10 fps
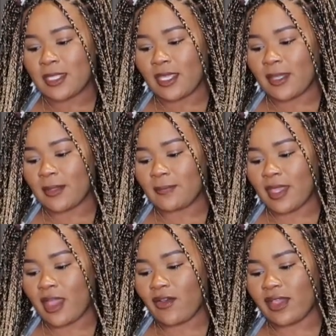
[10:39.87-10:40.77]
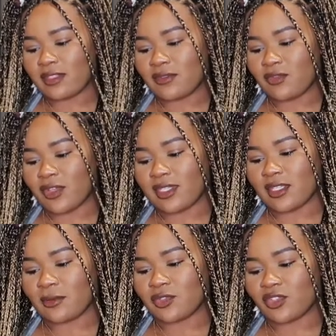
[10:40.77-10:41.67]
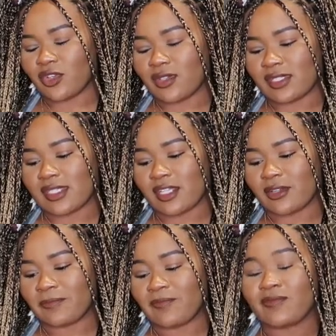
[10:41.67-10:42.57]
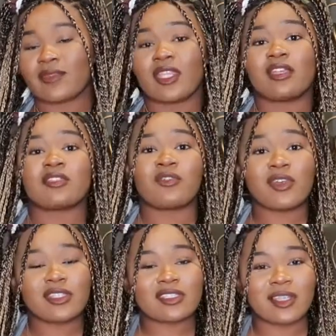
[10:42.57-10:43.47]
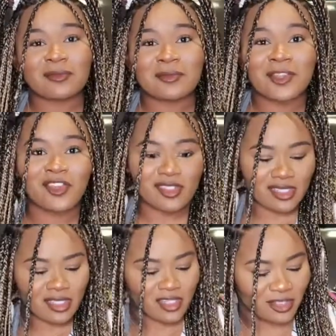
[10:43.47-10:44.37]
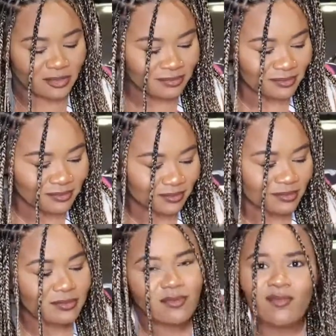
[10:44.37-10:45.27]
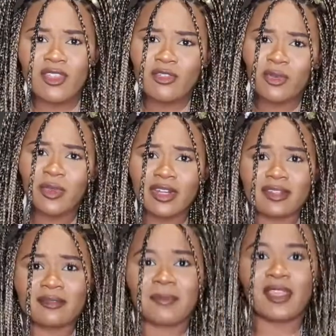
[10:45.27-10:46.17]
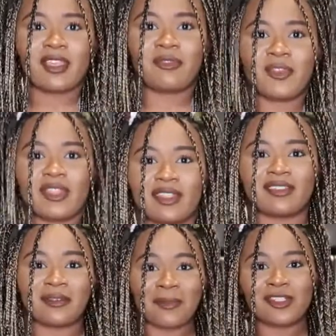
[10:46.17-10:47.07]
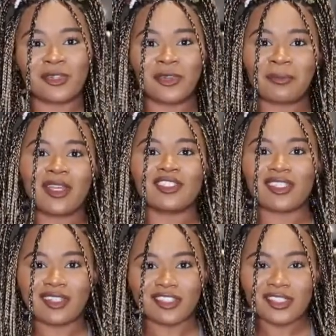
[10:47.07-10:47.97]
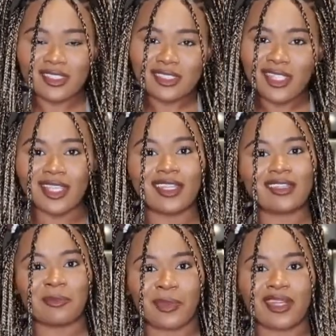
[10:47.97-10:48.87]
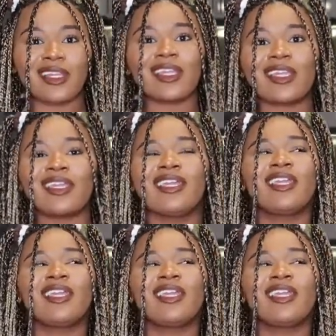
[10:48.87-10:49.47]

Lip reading: How has the voice helped you grow as a singer? The voice has helped me grow as a singer, for one, being freaking mentored by drum legend and Brandy.